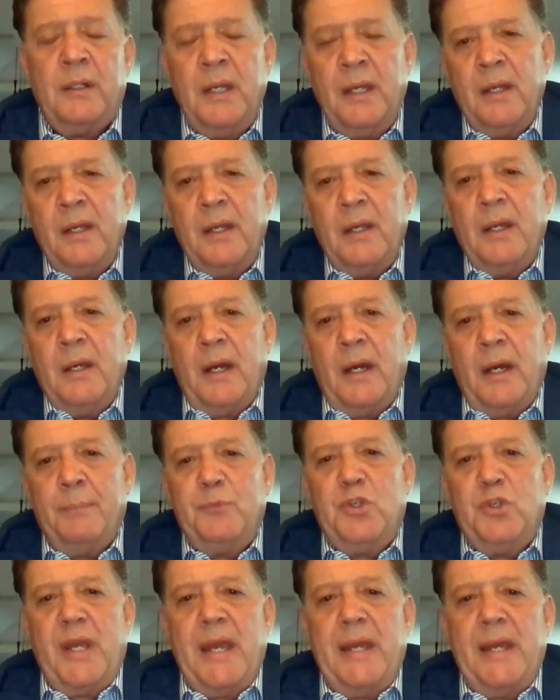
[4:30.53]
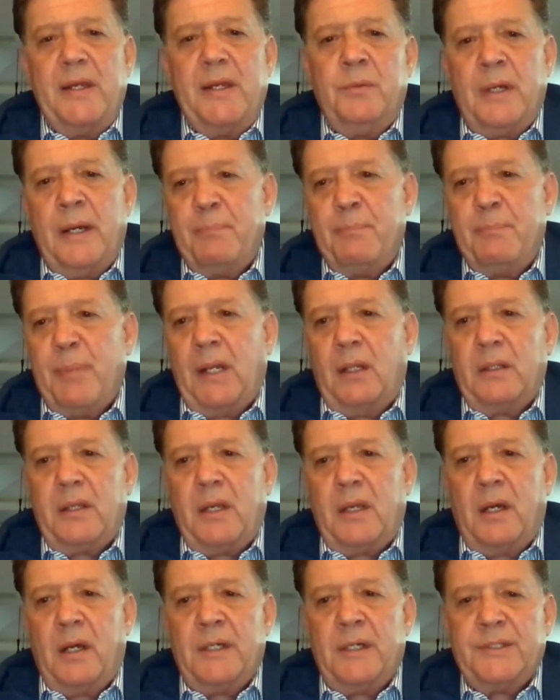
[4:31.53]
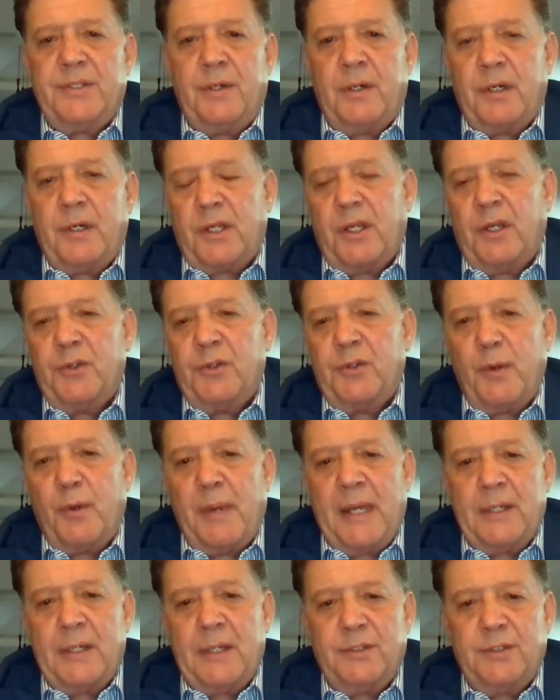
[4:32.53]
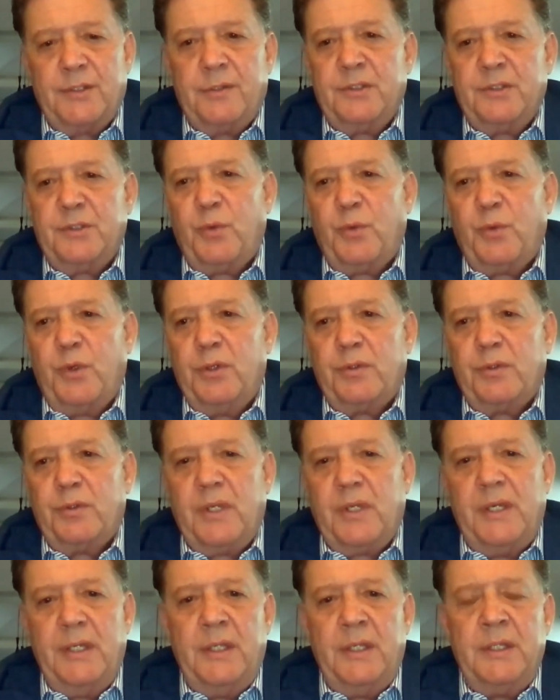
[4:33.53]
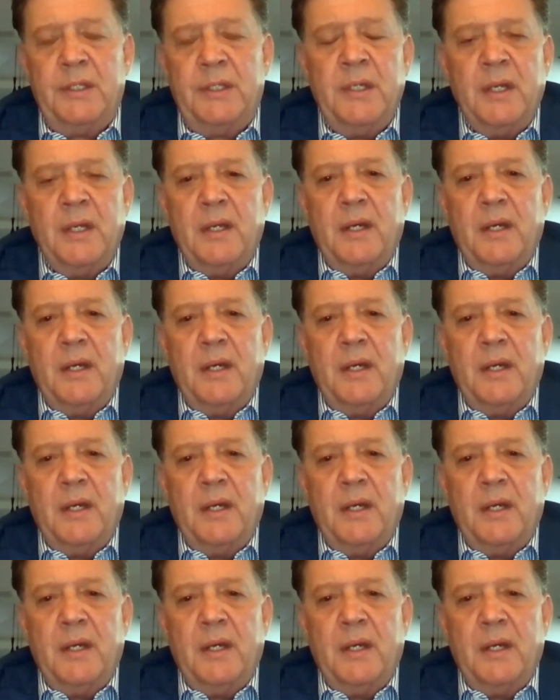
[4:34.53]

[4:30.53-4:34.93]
Um, Diego uh, Benalcázar, our country manager, is real key.